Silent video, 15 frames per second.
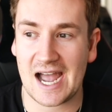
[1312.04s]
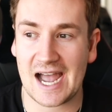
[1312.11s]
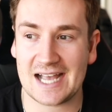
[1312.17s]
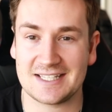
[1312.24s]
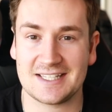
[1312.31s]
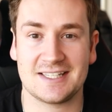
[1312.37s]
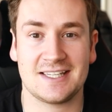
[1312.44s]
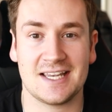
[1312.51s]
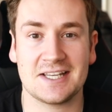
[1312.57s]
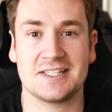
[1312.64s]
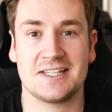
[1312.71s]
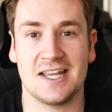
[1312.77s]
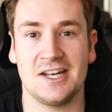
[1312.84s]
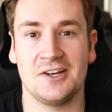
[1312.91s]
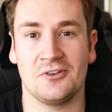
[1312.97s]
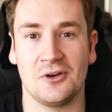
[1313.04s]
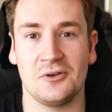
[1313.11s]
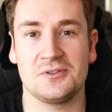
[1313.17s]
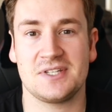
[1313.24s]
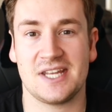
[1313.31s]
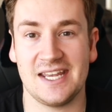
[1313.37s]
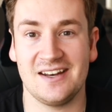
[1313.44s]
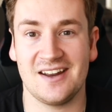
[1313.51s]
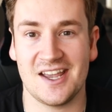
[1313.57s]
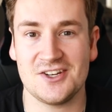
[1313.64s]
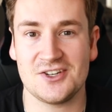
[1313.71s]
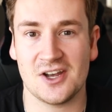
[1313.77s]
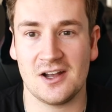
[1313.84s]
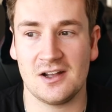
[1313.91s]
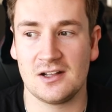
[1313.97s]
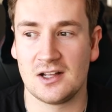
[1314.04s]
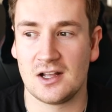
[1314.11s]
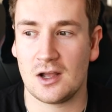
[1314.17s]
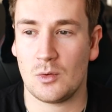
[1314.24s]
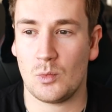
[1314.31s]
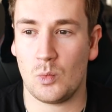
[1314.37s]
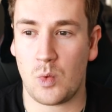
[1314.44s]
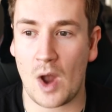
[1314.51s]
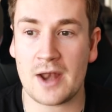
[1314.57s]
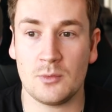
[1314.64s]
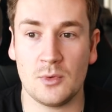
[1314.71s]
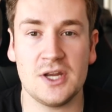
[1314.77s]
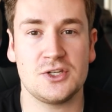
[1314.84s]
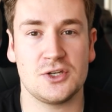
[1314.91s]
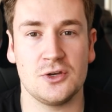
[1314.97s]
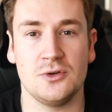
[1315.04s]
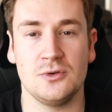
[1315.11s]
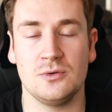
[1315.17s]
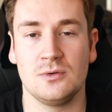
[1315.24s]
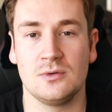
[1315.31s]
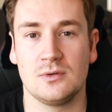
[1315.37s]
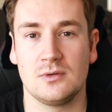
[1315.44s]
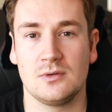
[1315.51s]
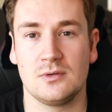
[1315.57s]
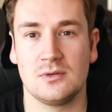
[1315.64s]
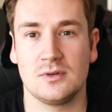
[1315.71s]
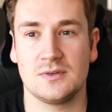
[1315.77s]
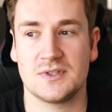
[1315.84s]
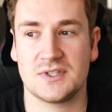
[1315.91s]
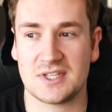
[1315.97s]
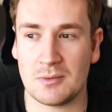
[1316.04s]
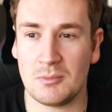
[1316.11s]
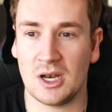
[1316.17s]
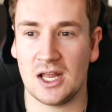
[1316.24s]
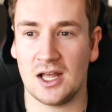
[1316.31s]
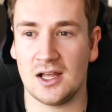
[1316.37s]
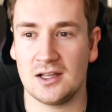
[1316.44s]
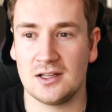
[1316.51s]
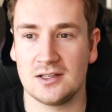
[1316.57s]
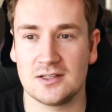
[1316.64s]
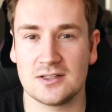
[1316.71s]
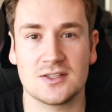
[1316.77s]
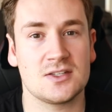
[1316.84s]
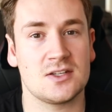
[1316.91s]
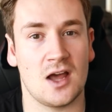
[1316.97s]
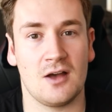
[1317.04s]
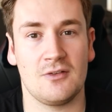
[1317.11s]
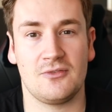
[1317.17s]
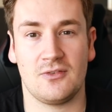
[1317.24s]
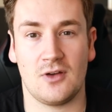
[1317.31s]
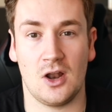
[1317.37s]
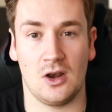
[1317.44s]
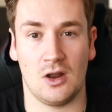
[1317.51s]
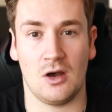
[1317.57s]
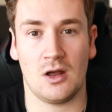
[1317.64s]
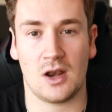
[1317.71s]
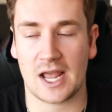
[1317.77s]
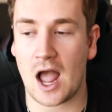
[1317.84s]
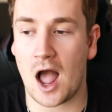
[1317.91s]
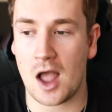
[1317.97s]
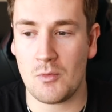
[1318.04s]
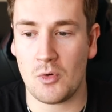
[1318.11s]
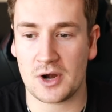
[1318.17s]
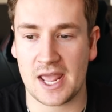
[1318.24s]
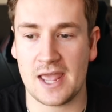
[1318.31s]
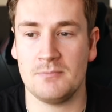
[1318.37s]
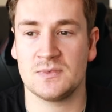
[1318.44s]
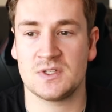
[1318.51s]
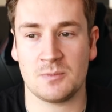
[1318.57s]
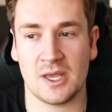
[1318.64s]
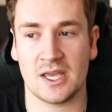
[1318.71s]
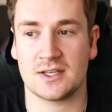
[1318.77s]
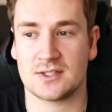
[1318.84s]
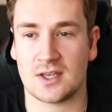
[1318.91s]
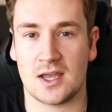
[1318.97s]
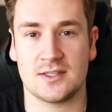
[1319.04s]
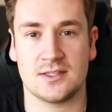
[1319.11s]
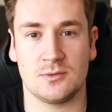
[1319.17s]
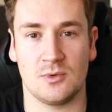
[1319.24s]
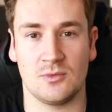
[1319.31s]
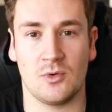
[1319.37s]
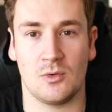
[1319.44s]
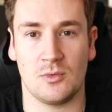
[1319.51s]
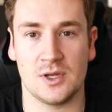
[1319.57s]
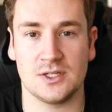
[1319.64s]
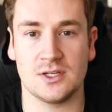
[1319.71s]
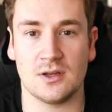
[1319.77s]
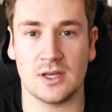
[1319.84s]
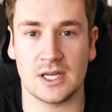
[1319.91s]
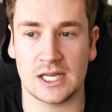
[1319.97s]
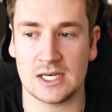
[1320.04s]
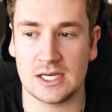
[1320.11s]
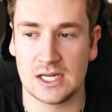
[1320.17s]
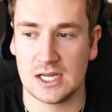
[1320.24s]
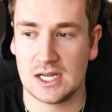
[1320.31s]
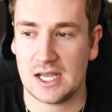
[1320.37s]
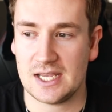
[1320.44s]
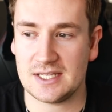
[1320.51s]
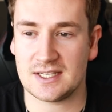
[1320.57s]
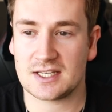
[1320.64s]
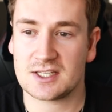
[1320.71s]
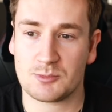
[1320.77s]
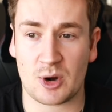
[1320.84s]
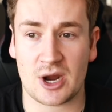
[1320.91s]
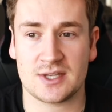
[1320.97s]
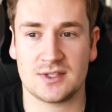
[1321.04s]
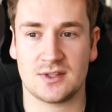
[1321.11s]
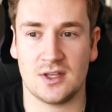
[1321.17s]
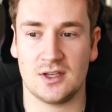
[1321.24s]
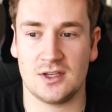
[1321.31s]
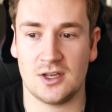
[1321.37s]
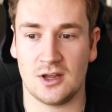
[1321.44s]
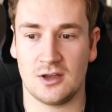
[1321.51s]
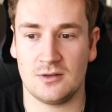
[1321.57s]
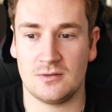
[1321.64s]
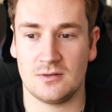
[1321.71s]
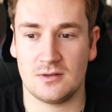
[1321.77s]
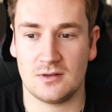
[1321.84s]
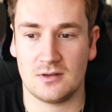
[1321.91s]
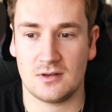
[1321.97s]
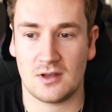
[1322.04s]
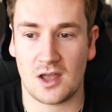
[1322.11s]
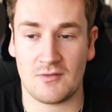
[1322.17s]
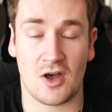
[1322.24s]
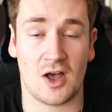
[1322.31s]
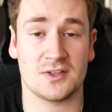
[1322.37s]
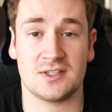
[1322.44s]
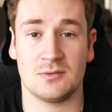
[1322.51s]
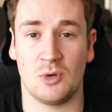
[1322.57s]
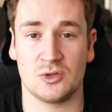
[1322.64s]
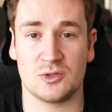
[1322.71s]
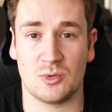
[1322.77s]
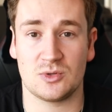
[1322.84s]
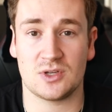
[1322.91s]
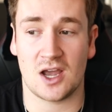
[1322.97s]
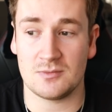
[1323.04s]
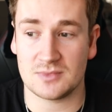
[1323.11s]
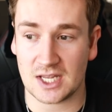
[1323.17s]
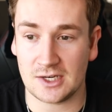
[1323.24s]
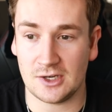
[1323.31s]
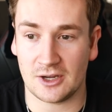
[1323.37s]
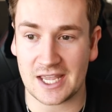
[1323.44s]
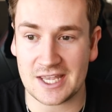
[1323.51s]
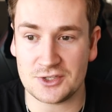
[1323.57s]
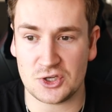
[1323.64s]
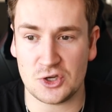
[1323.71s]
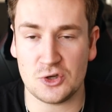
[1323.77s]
as a 16-year-old teenager when we do similar stuff a lot. Like, I want him to be excited with what we're doing, and he's expressed that, you know, I've asked him multiple times, like, look, is